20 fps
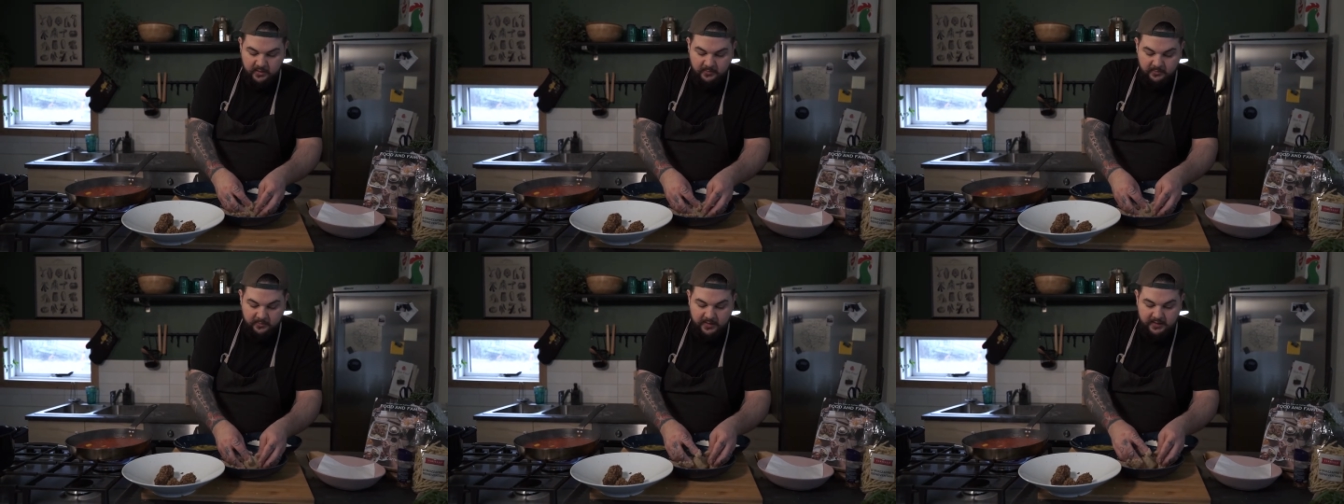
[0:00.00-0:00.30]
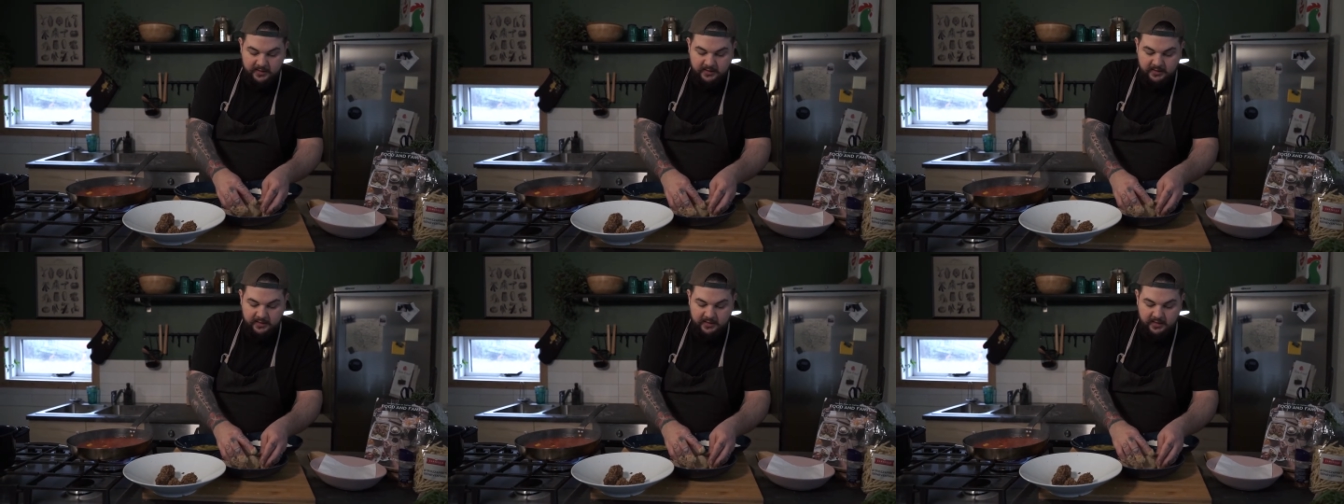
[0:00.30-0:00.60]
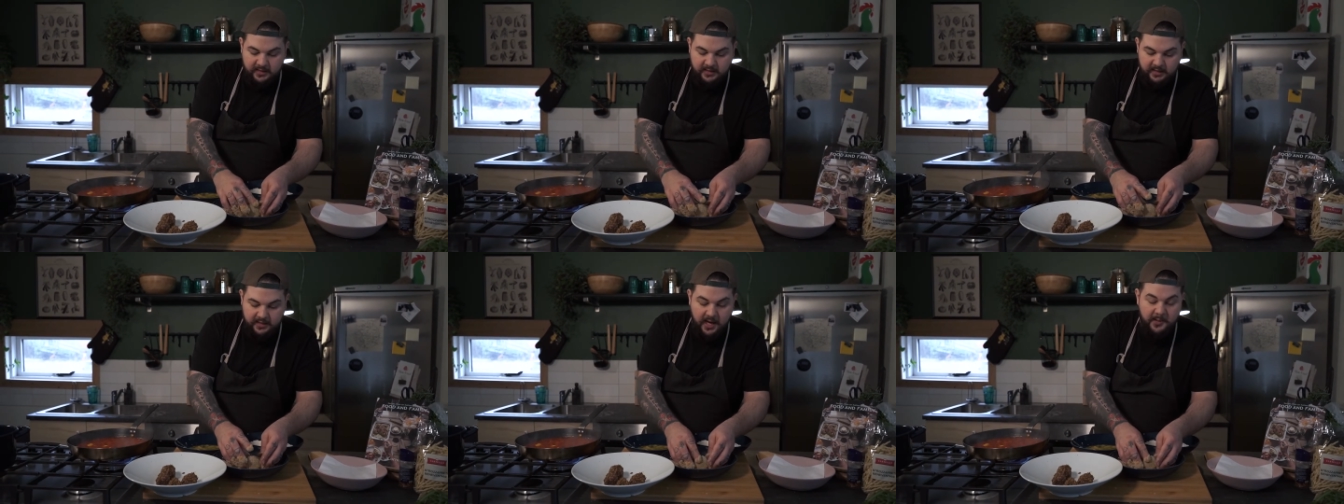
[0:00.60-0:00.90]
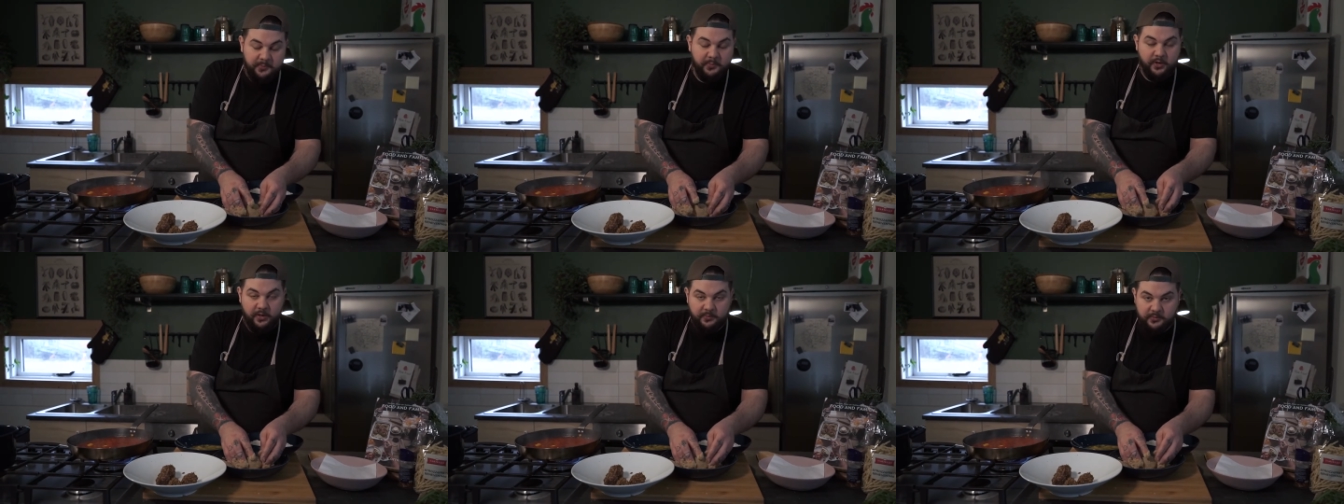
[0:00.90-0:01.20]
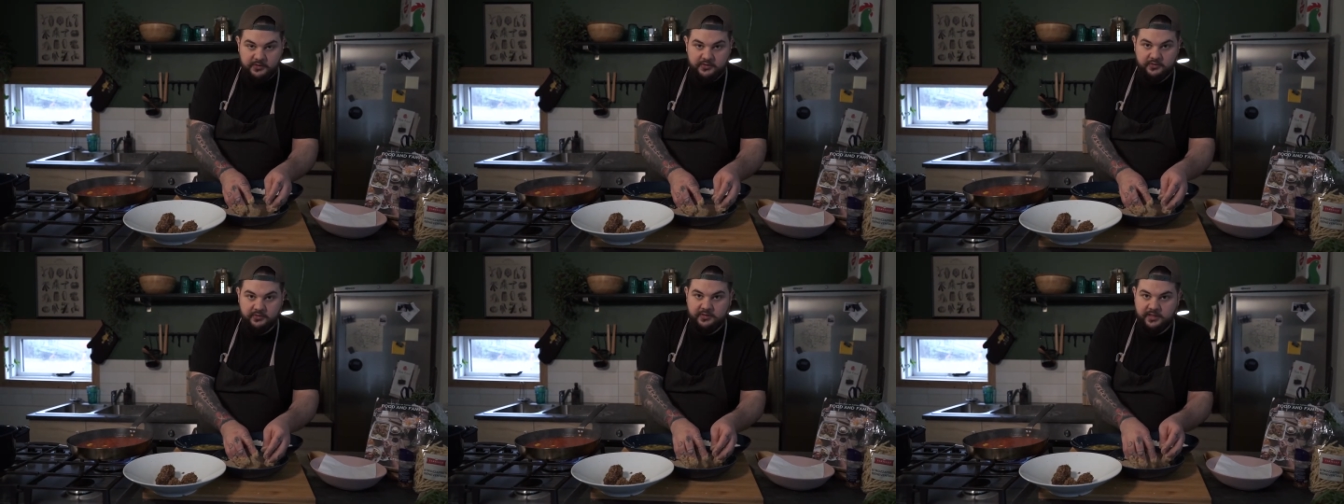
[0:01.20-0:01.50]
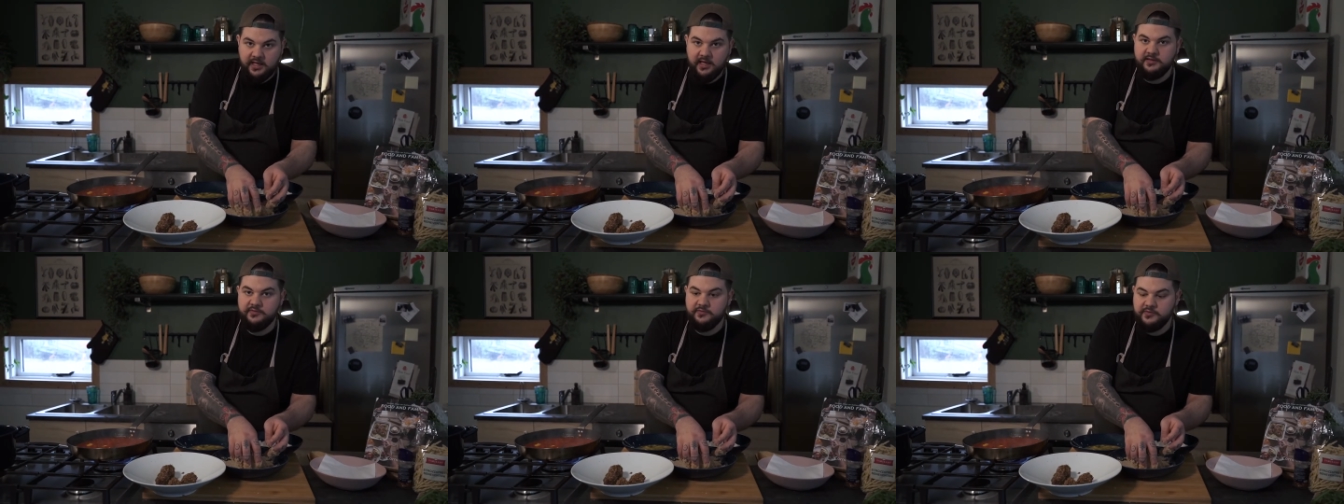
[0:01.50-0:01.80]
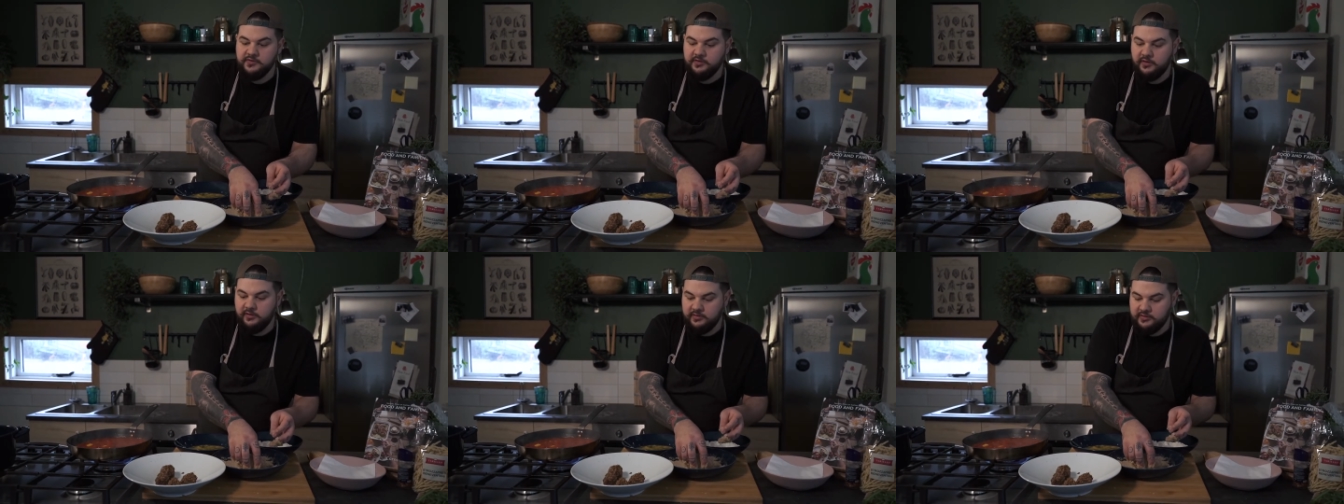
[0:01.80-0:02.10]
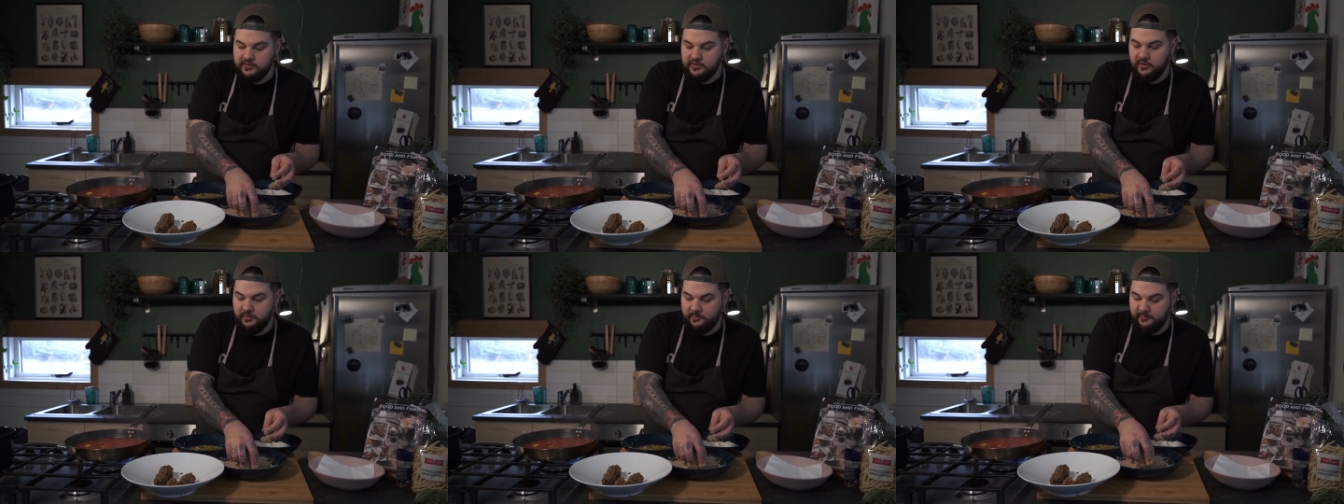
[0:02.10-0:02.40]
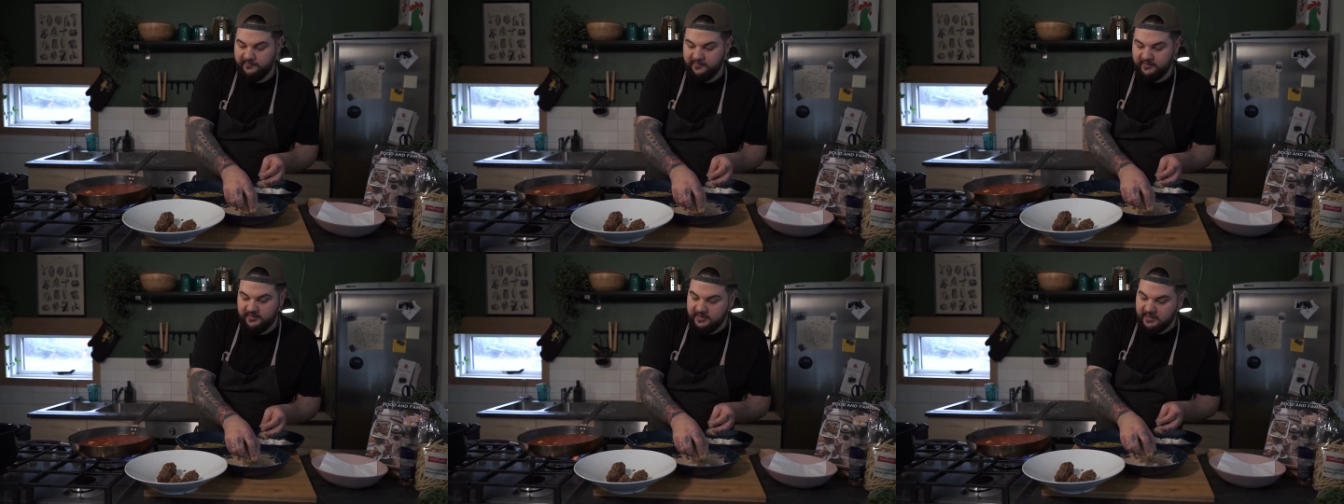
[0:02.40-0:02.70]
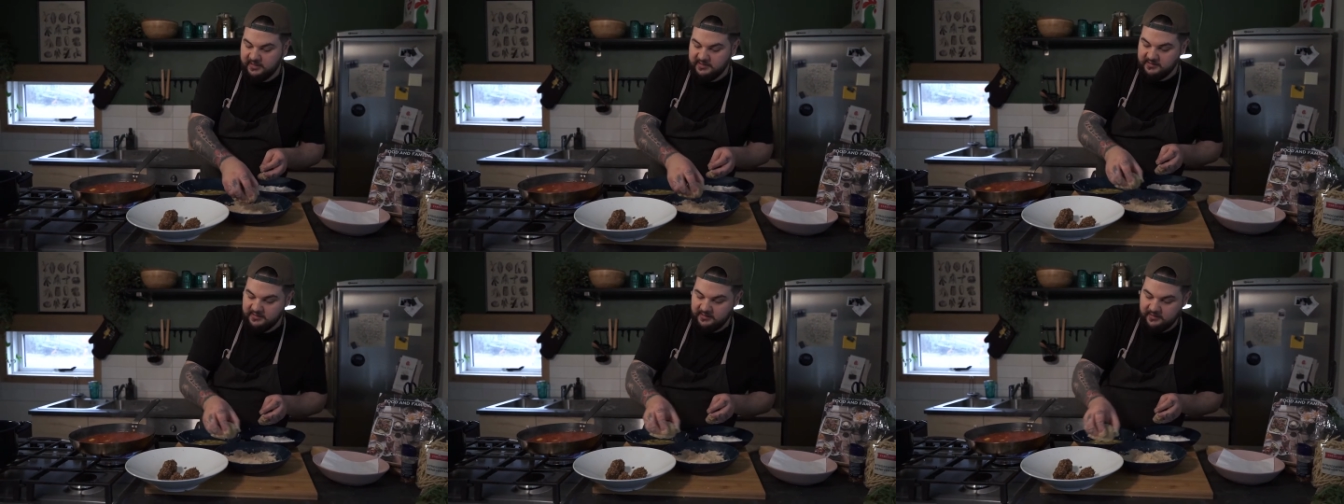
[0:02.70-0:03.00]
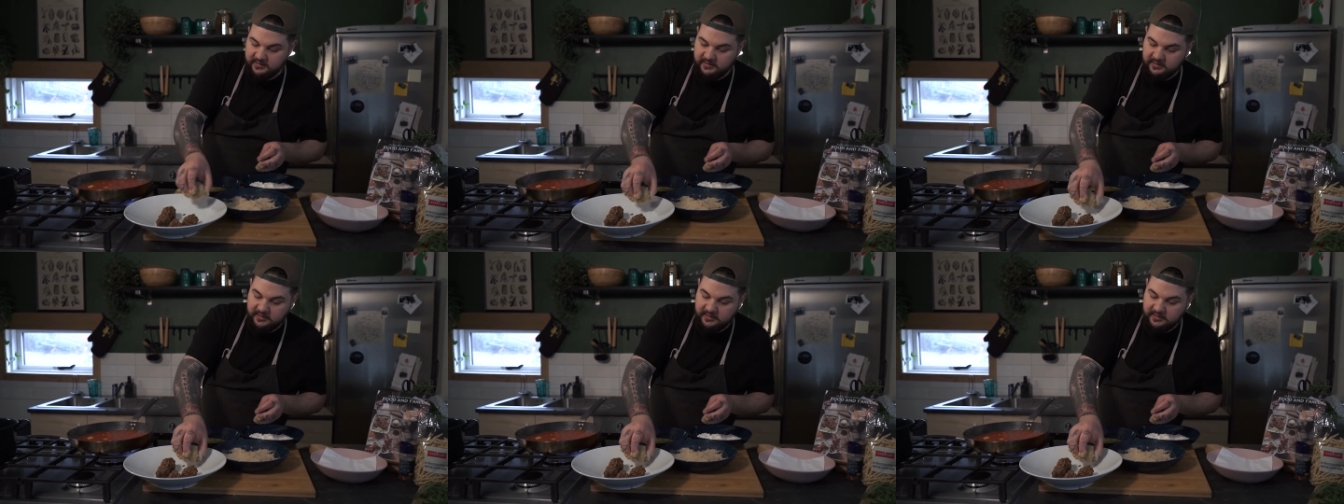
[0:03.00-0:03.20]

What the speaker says: but I promise you the end result is gonna be fantastic.